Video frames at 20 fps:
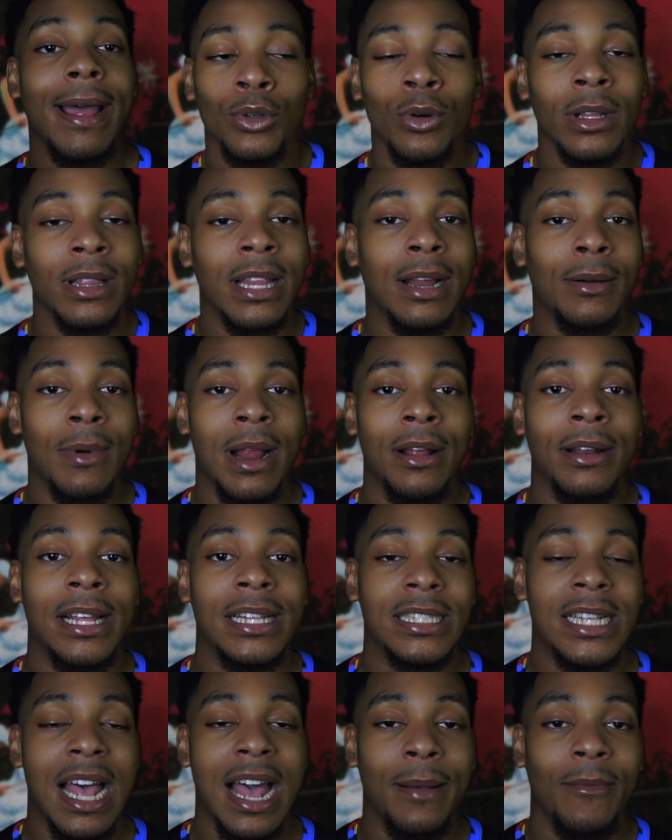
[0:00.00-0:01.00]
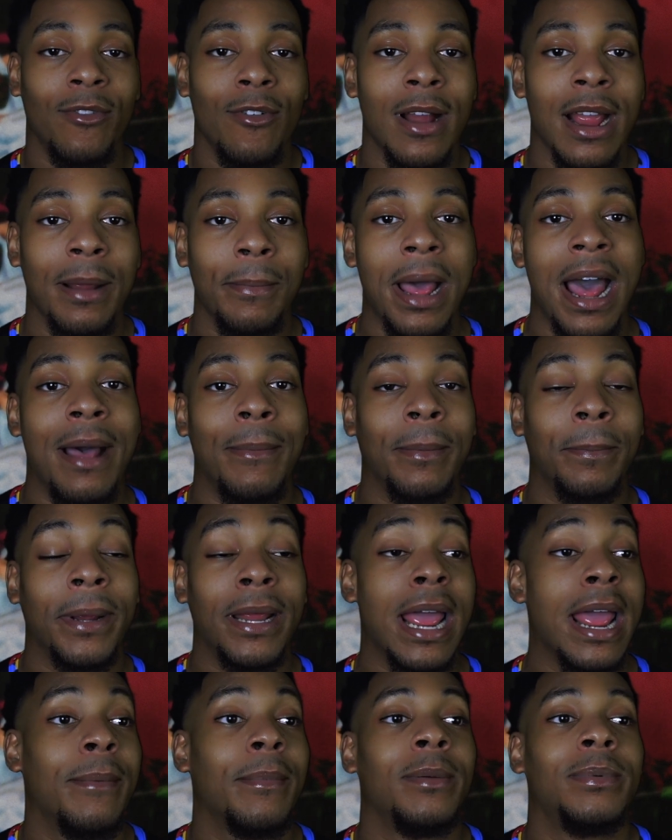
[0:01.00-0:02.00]
during that around that time frame, I
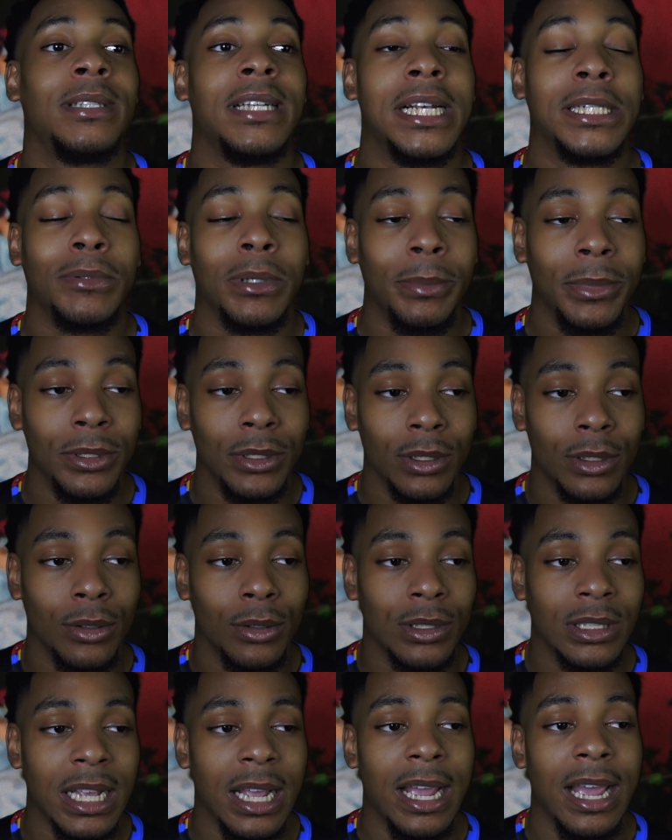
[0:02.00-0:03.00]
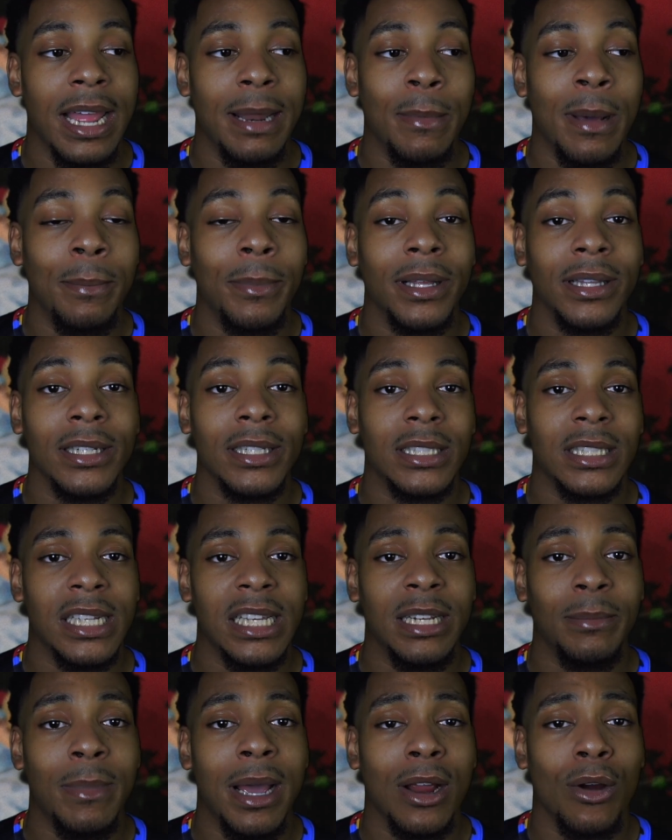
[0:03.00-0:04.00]
became obsessed with musicals, and my mother
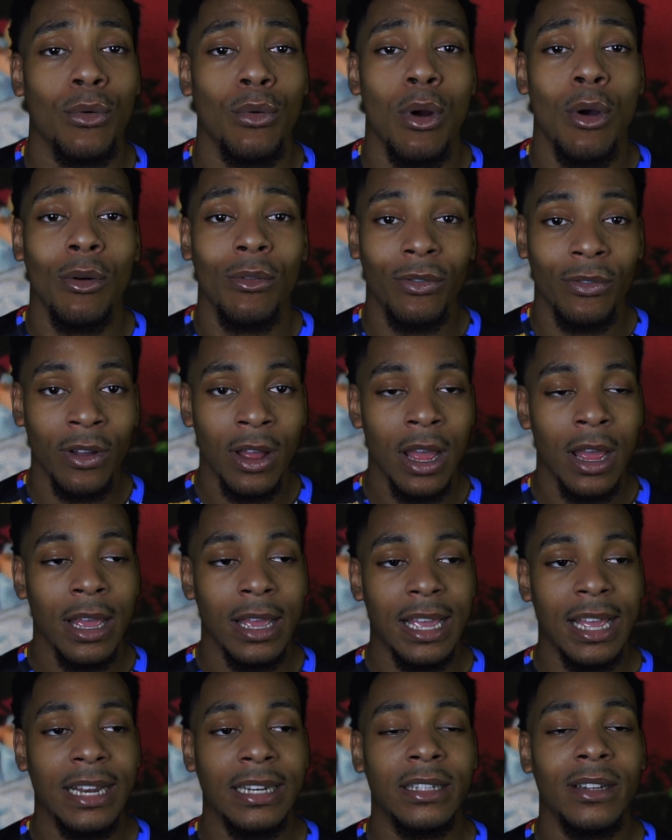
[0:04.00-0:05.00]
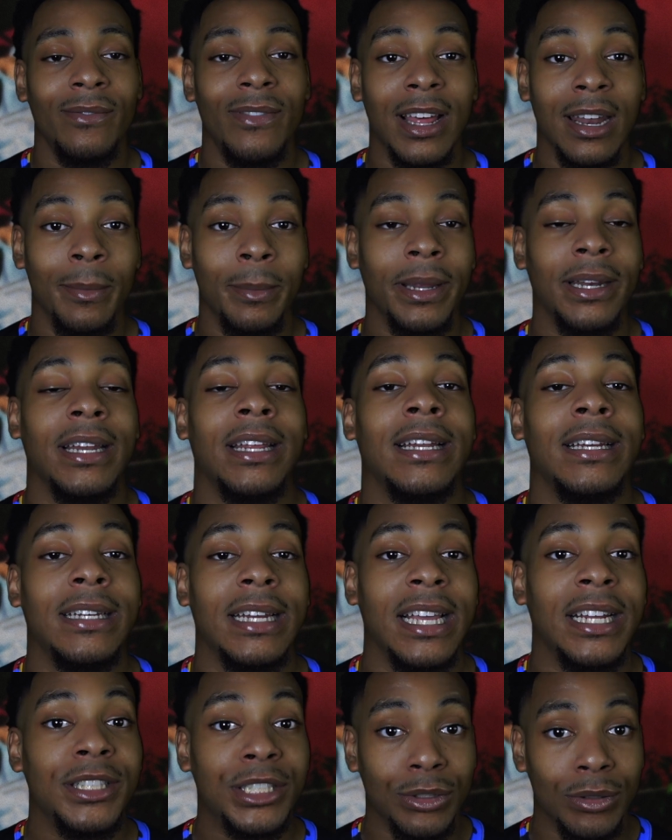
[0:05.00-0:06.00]
seen my growth and development and
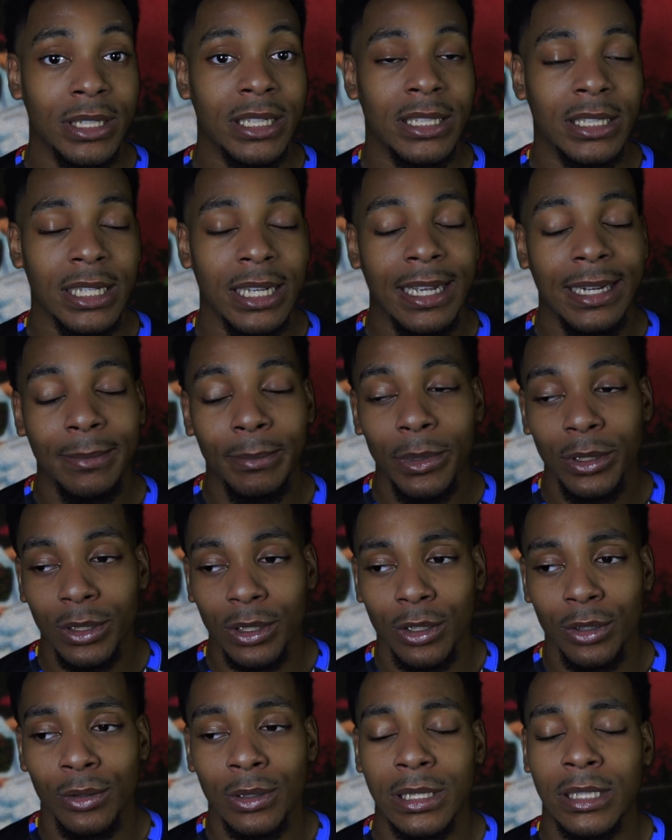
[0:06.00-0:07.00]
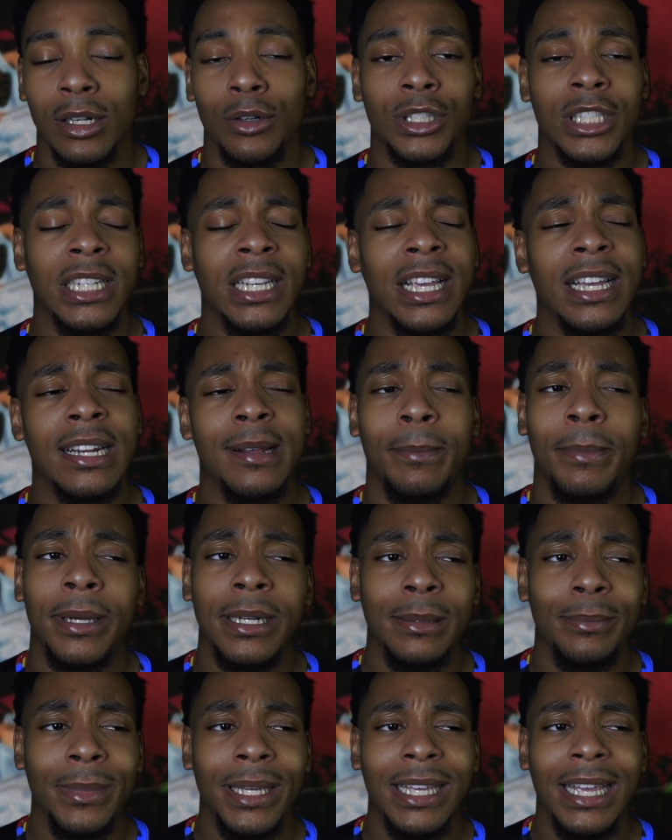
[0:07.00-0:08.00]
interest in musicals. So she ended up
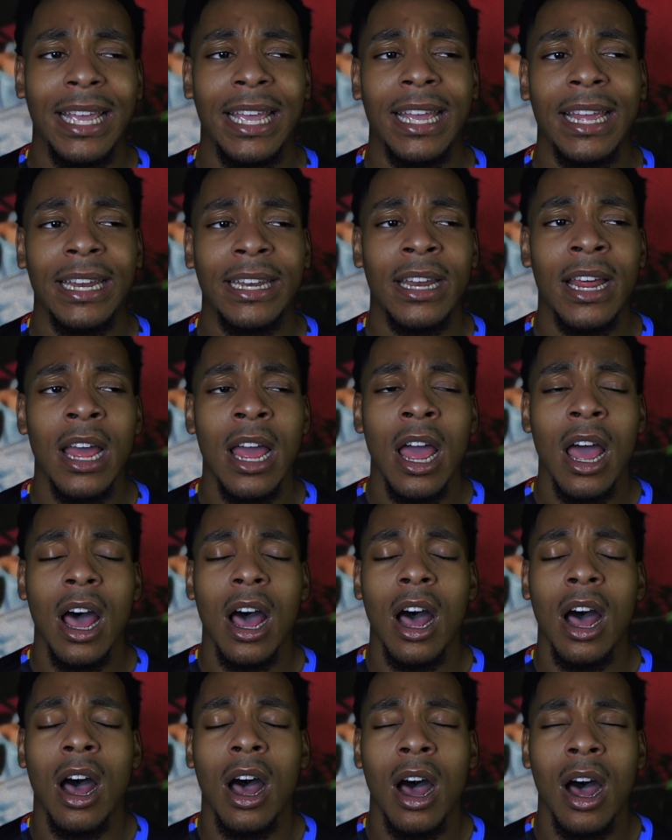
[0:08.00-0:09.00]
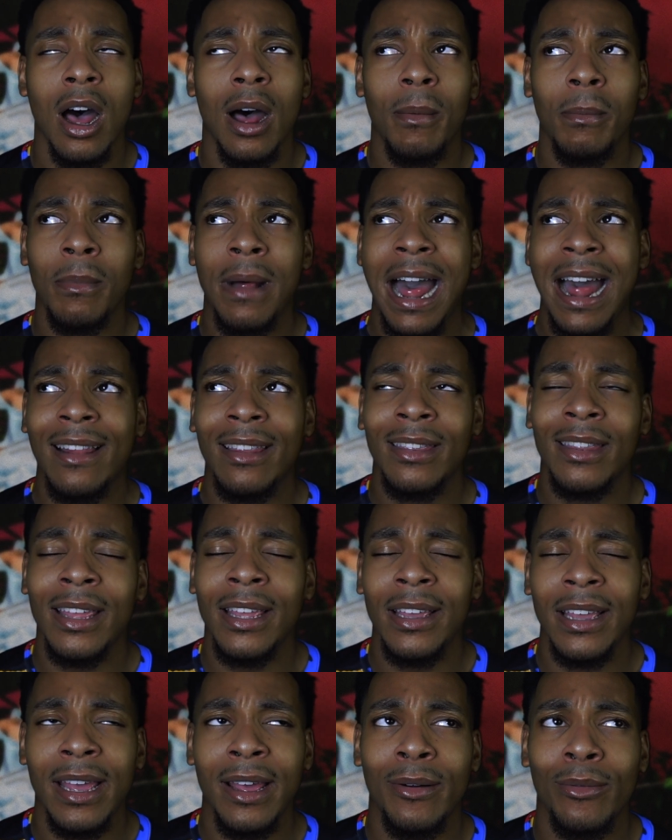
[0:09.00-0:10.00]
putting me in, I
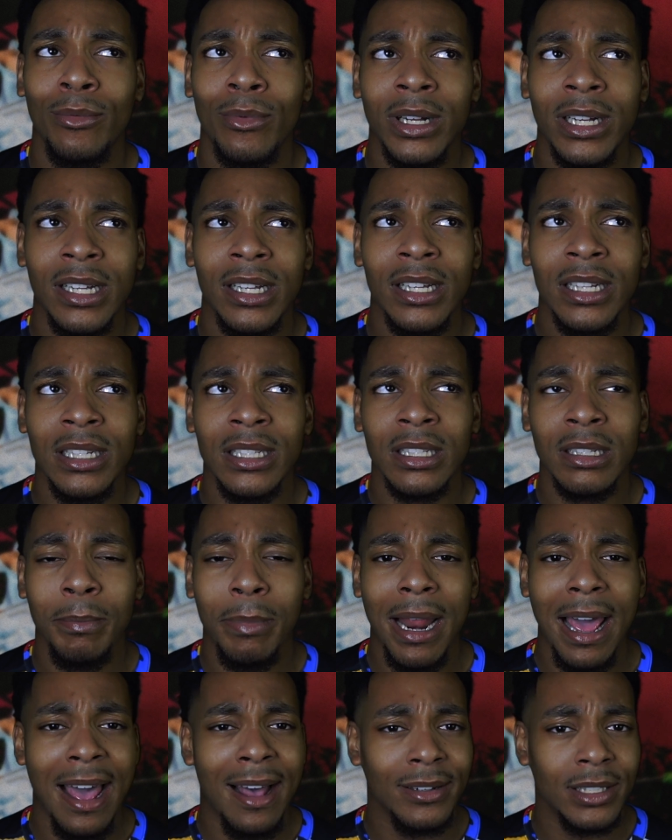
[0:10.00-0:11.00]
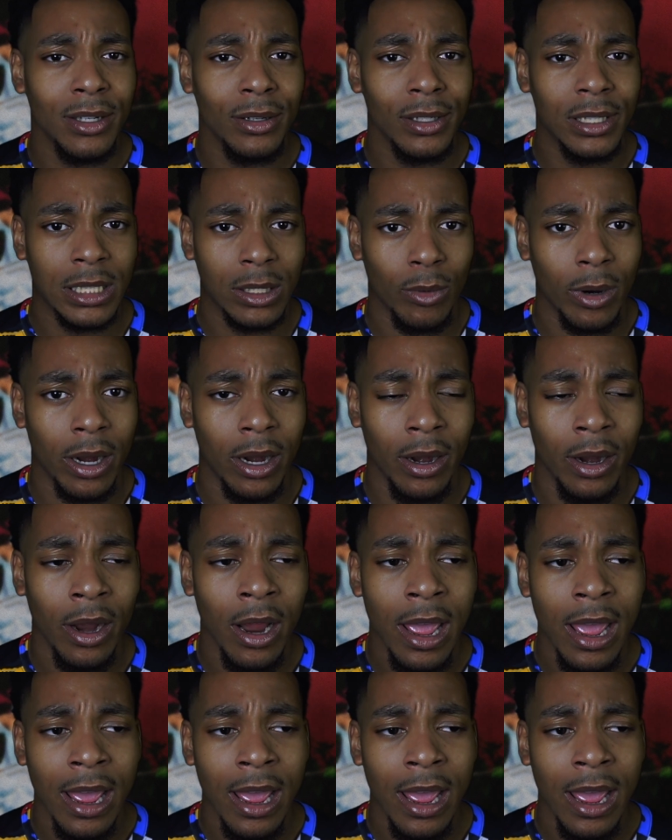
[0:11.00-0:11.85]
think it was Playhouse on the Square